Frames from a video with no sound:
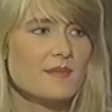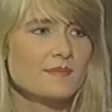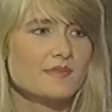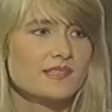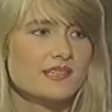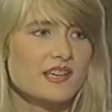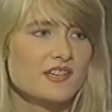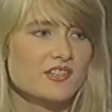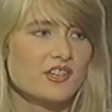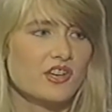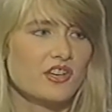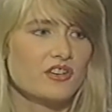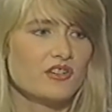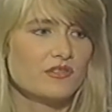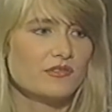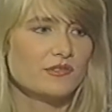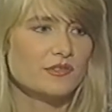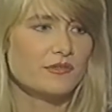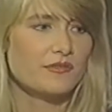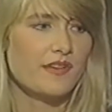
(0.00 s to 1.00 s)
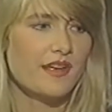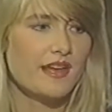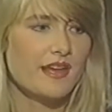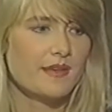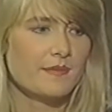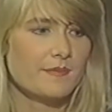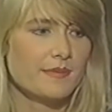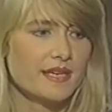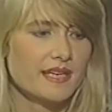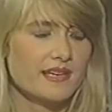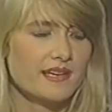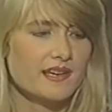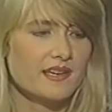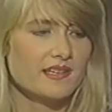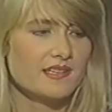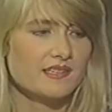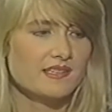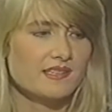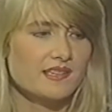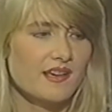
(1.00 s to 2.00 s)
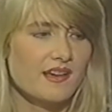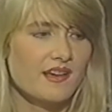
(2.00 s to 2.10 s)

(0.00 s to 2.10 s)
such a huge fan because